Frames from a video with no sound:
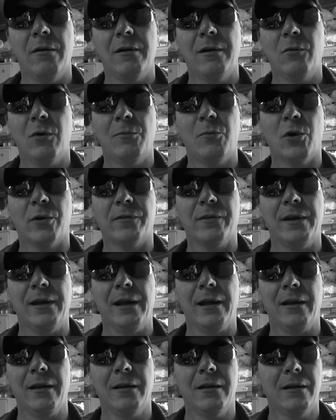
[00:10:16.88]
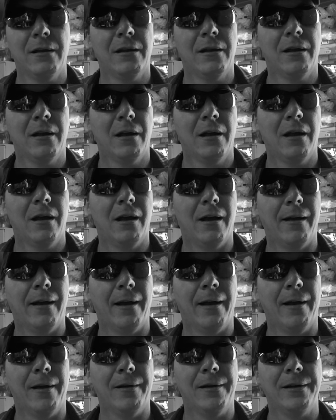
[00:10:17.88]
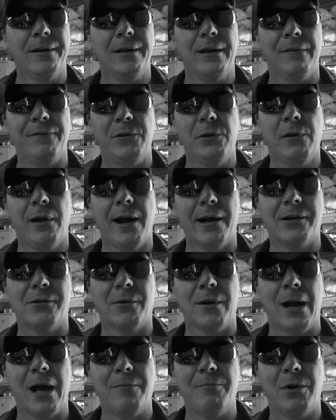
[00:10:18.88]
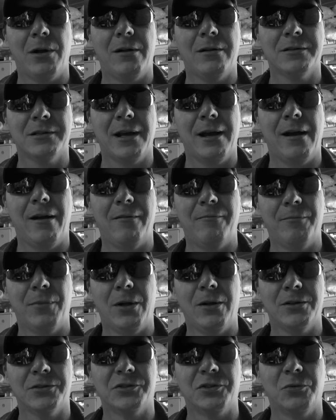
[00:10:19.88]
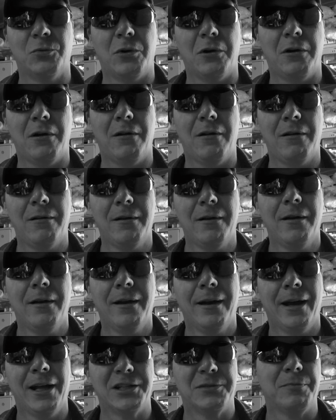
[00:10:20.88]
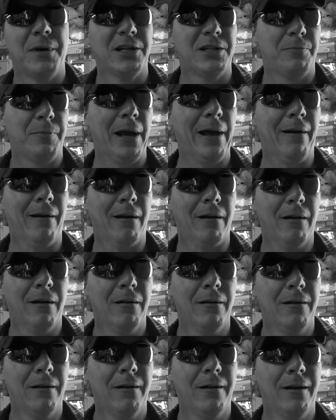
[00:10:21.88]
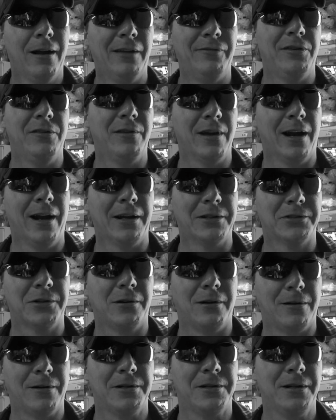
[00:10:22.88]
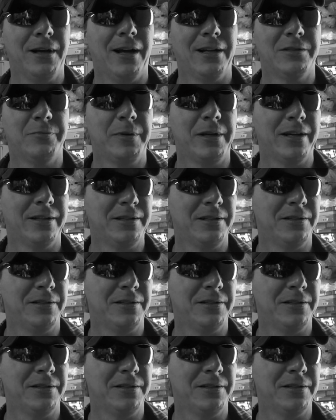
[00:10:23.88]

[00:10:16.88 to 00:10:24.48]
one more thing. If you like to ride balls out and balls to the wall, it's much better if you've got extra large nuts, because